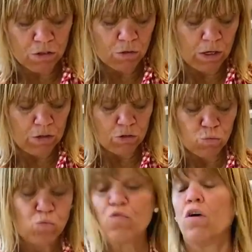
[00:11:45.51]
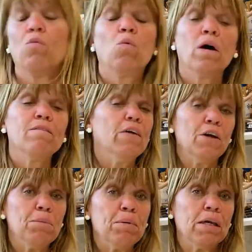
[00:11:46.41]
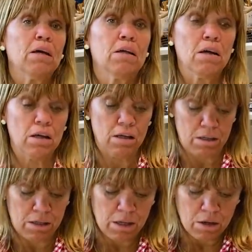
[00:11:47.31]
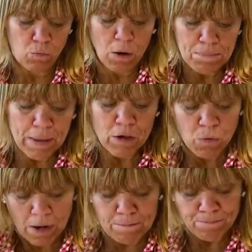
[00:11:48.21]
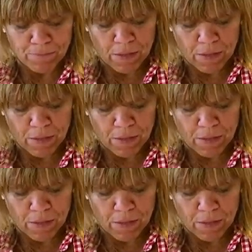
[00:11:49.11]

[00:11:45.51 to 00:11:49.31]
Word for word: So I use one very big, uh, one big one,